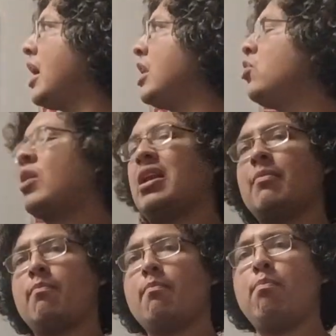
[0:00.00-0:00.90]
and you
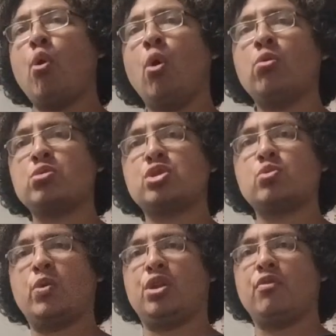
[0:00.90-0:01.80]
can
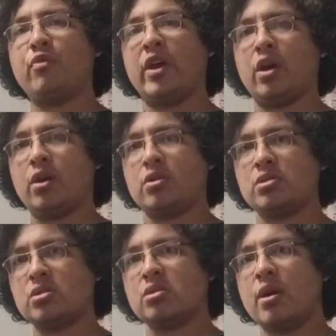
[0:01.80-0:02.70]
pulse with your
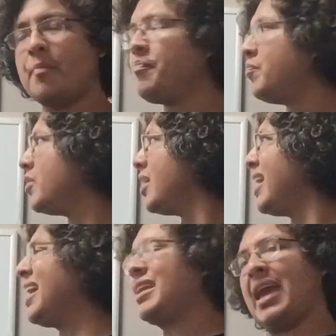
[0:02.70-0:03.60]
fingers
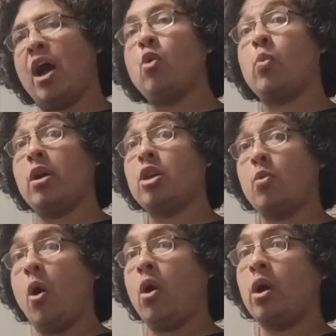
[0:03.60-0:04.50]
and count where
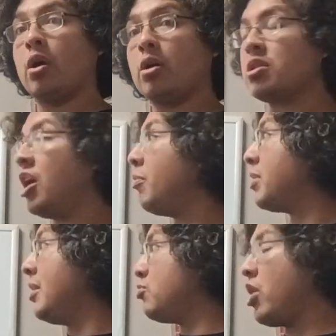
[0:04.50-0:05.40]
you are to
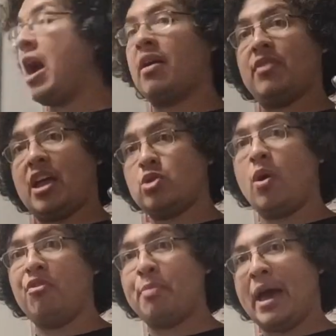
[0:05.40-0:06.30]
help keep track of that
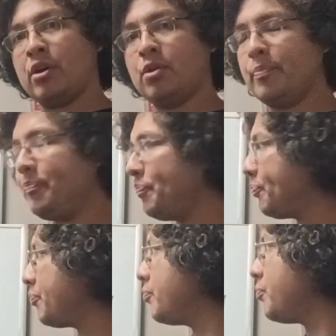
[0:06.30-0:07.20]
12 pattern
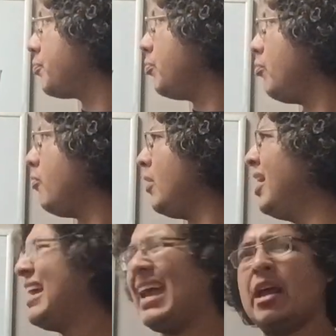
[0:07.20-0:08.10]

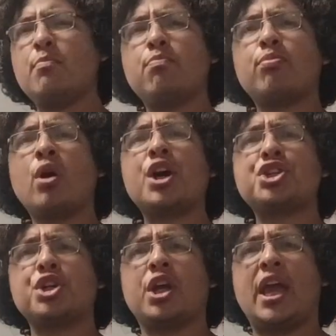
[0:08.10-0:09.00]
and
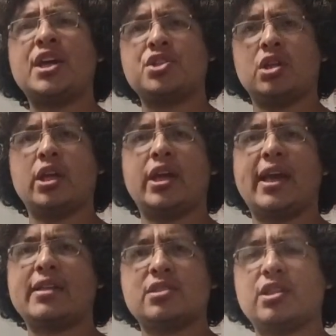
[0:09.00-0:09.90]
brush occasionally
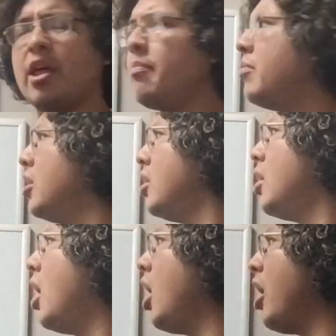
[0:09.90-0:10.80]
against them.
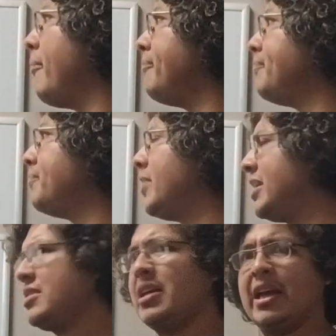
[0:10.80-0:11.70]

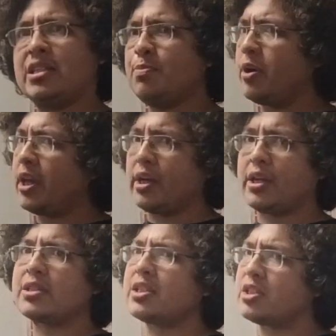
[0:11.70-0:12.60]
It's pretty
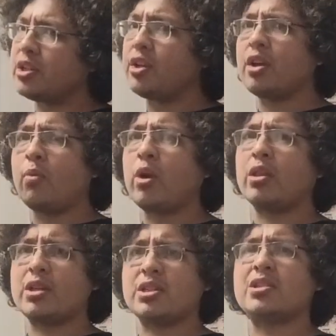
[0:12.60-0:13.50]
inconsistent. You're going to want
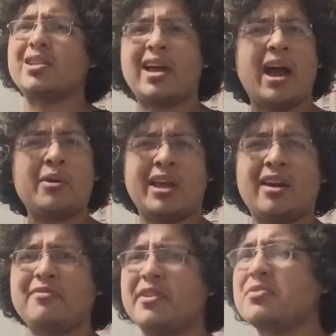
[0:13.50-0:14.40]
to listen to how he
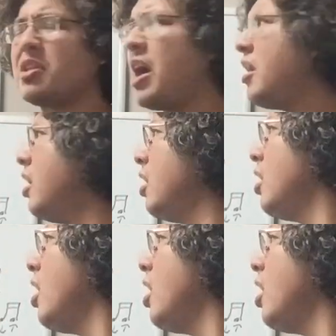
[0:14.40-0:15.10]
kind of feels that.